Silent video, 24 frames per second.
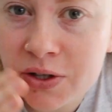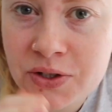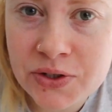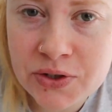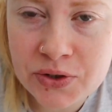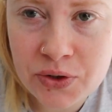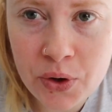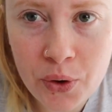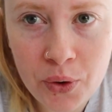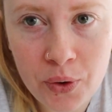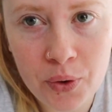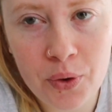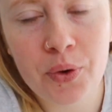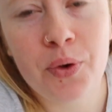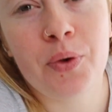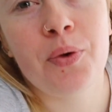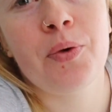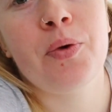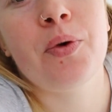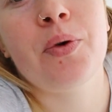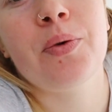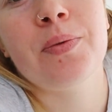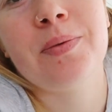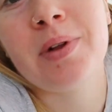
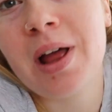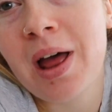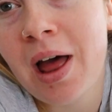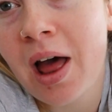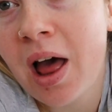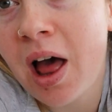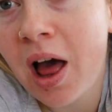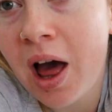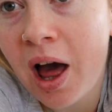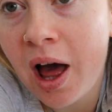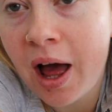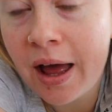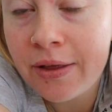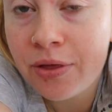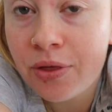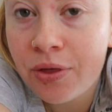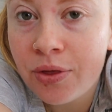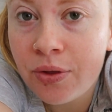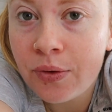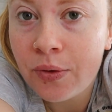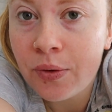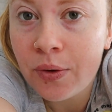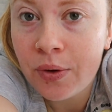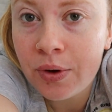So I
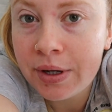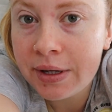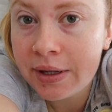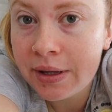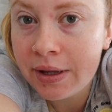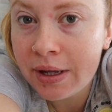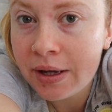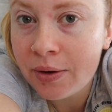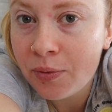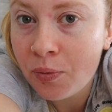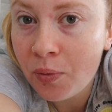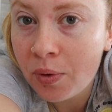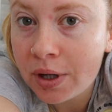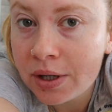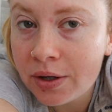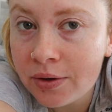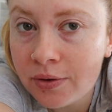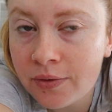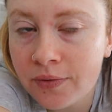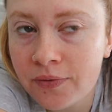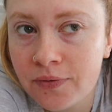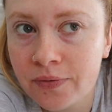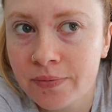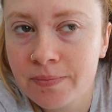thought that one
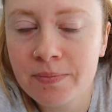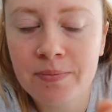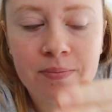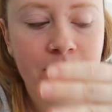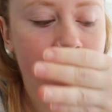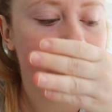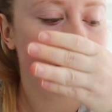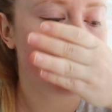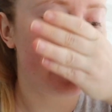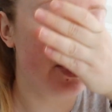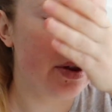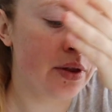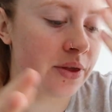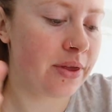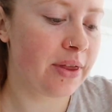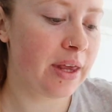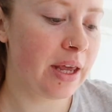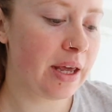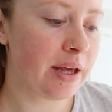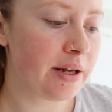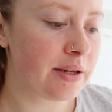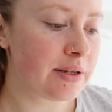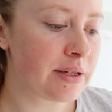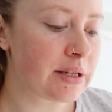of the
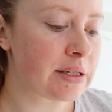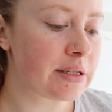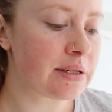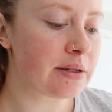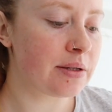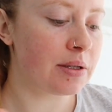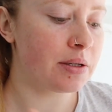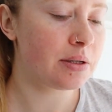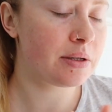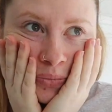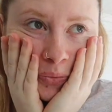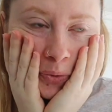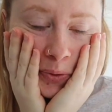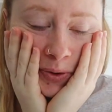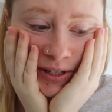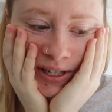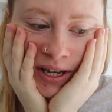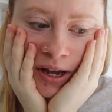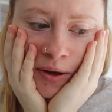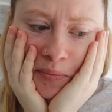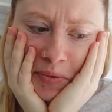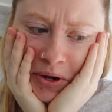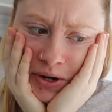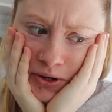things was
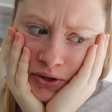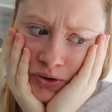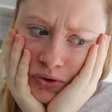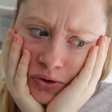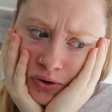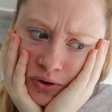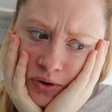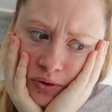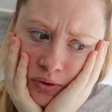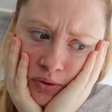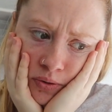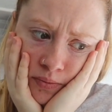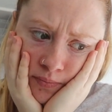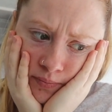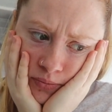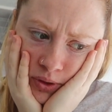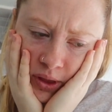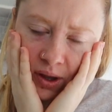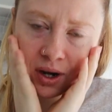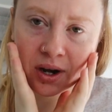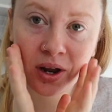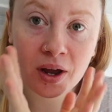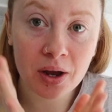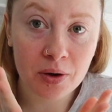coming true
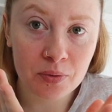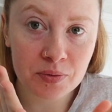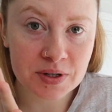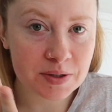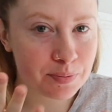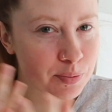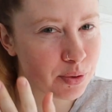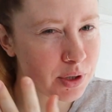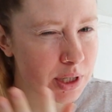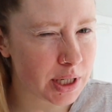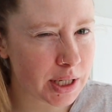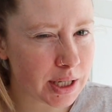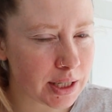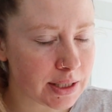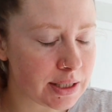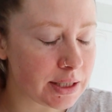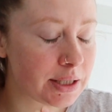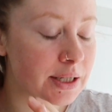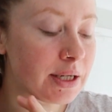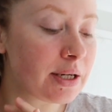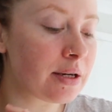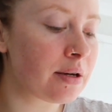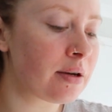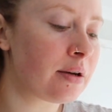that I was
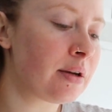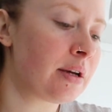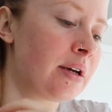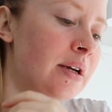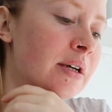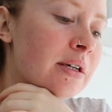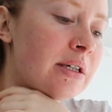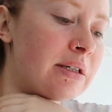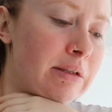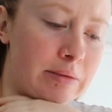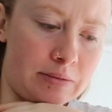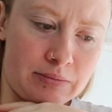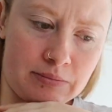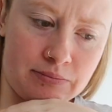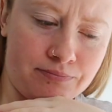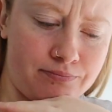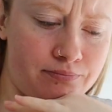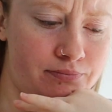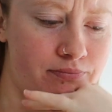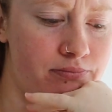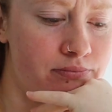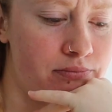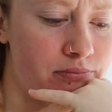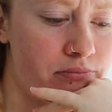predicting.
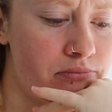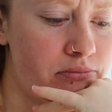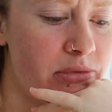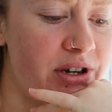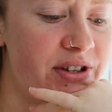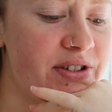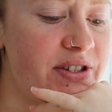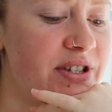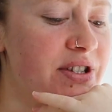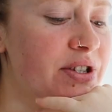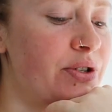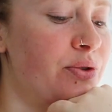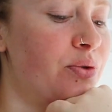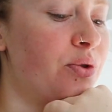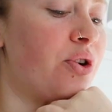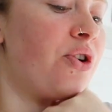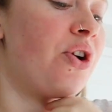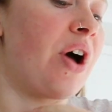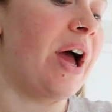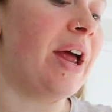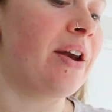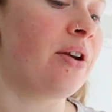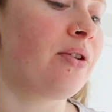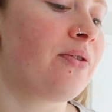It's still
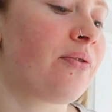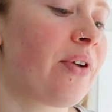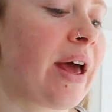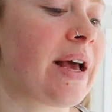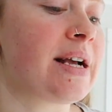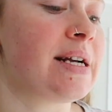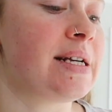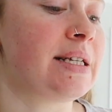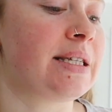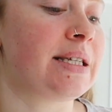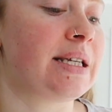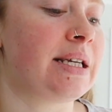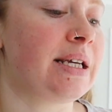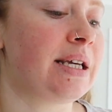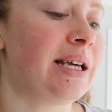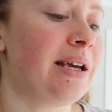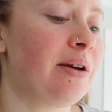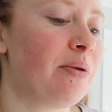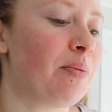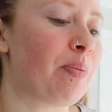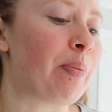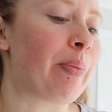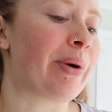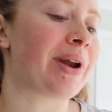kind of
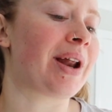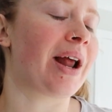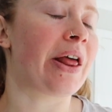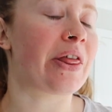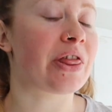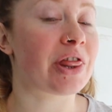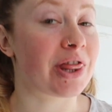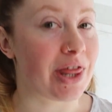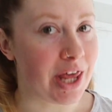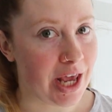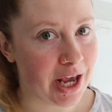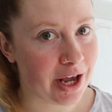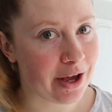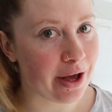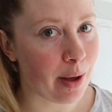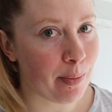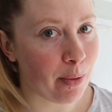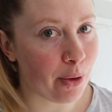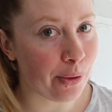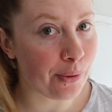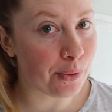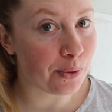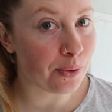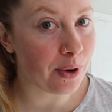hazy, but I think I'm
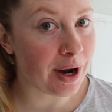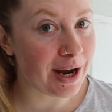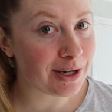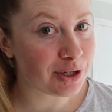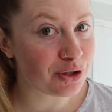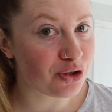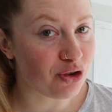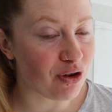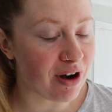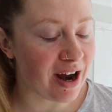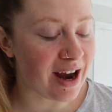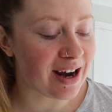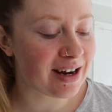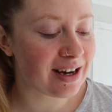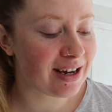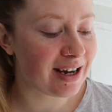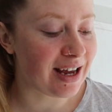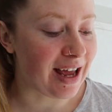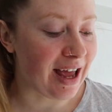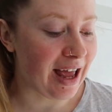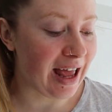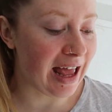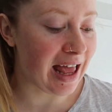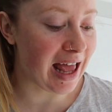on the right
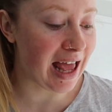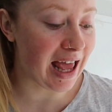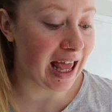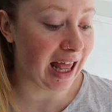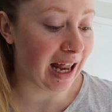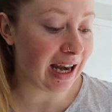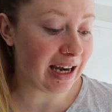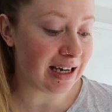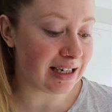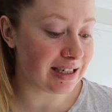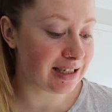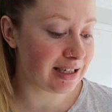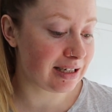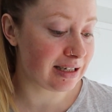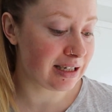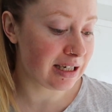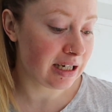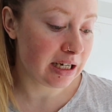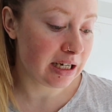track, and